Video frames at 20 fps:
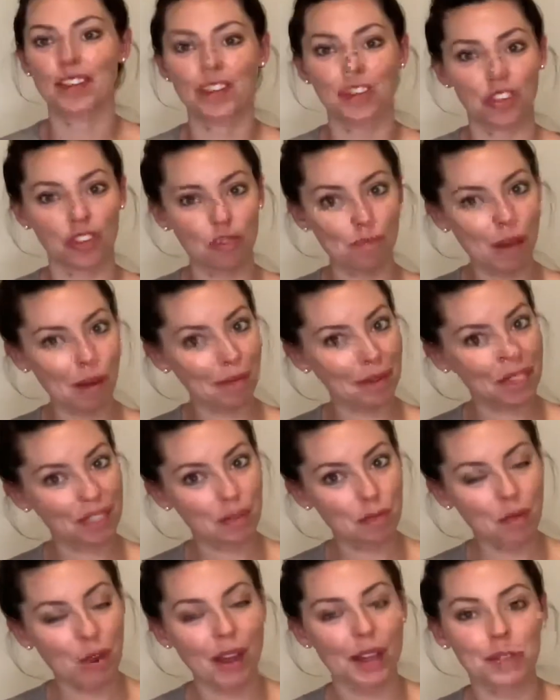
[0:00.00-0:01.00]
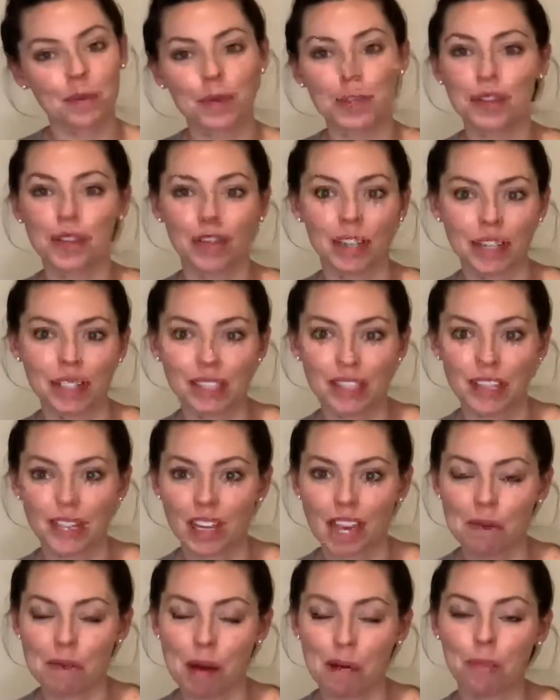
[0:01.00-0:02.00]
You might be surprised what your kids can
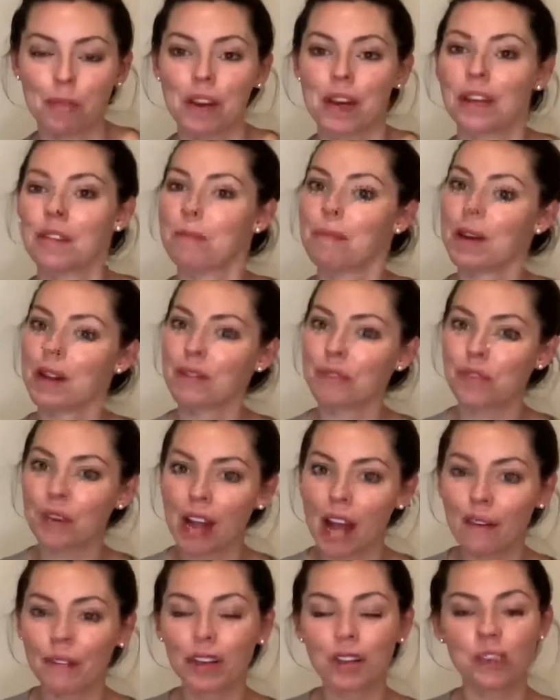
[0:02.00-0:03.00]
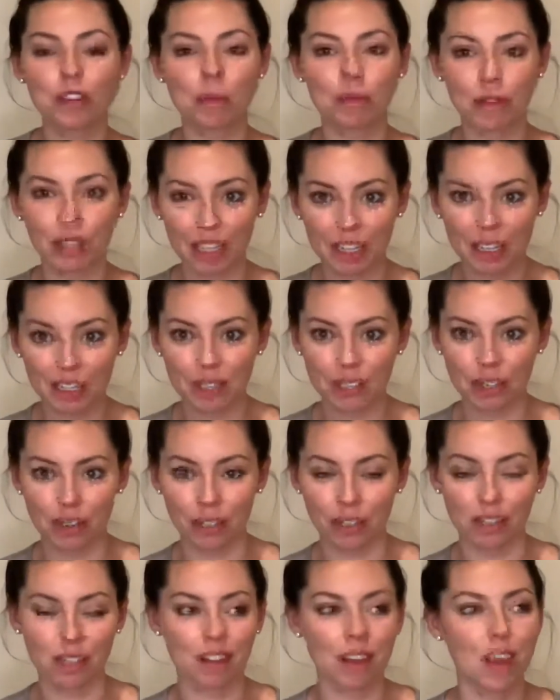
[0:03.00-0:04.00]
come up with, but if they're having trouble getting
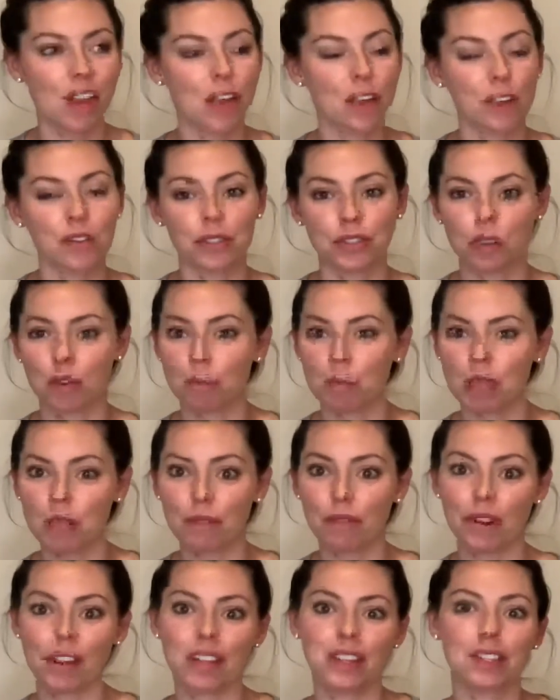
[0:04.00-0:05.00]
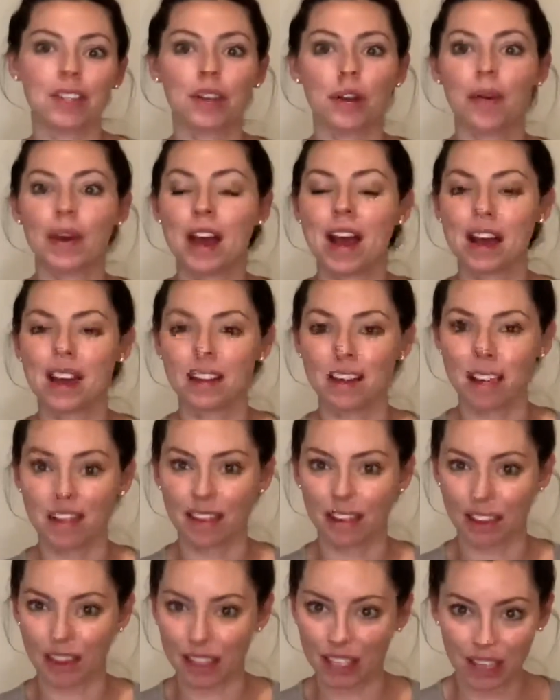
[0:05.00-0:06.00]
started, don't be afraid to go ahead
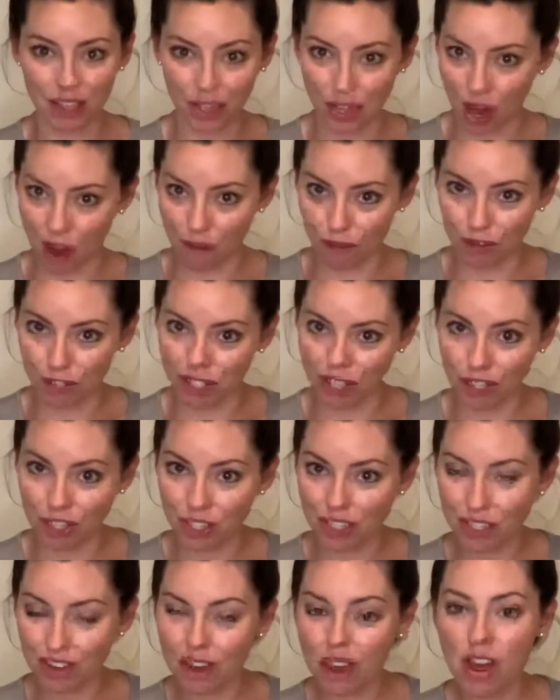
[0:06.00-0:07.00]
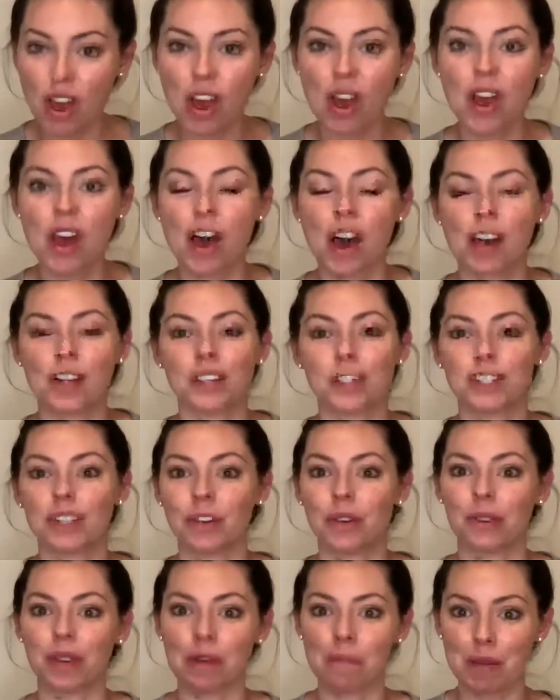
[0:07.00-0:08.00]
and lead the conversation. until
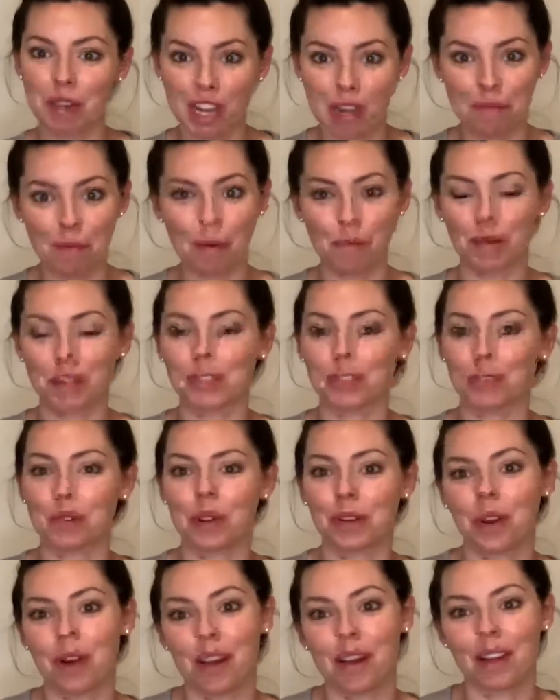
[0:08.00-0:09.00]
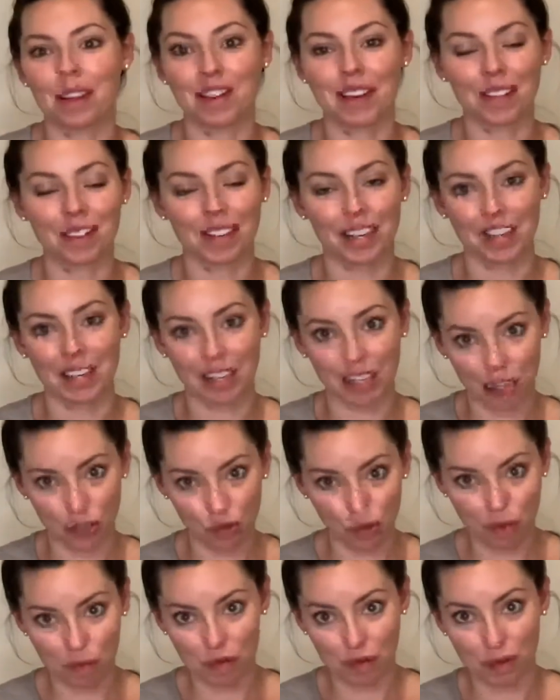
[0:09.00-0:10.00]
they pick up on what's going on and then can
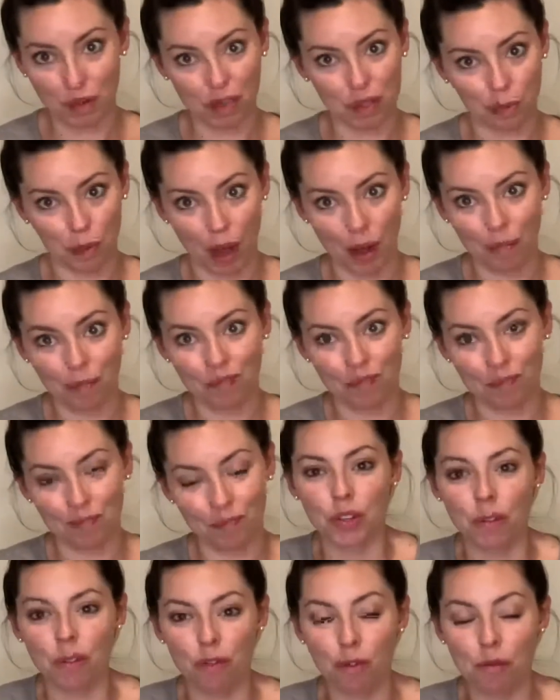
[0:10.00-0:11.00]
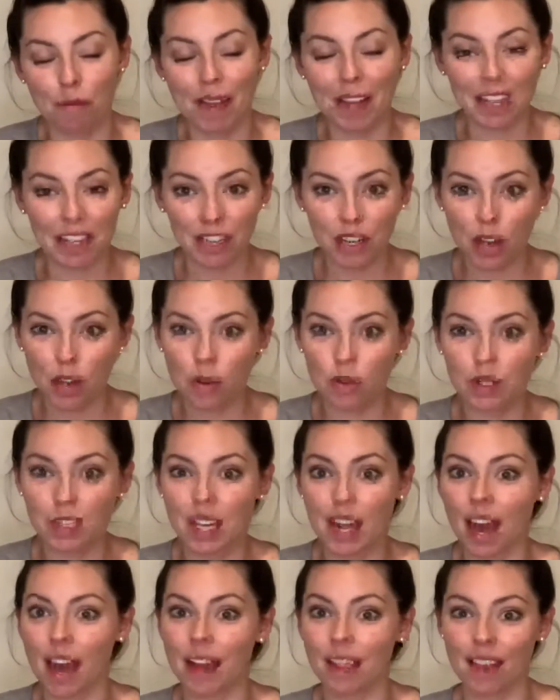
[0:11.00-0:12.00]
contribute as well. So for my kiddos,
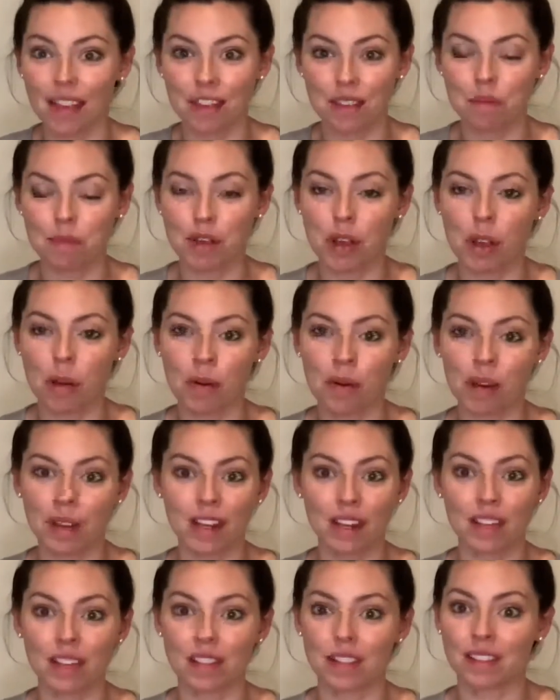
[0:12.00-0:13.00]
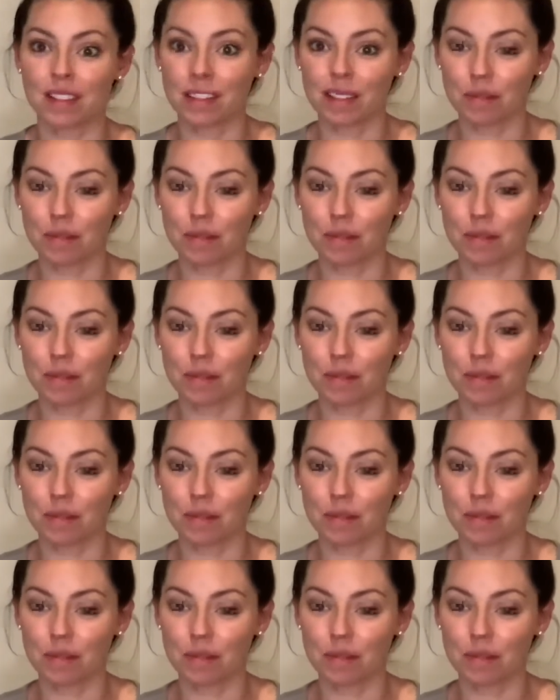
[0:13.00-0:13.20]
I let them know the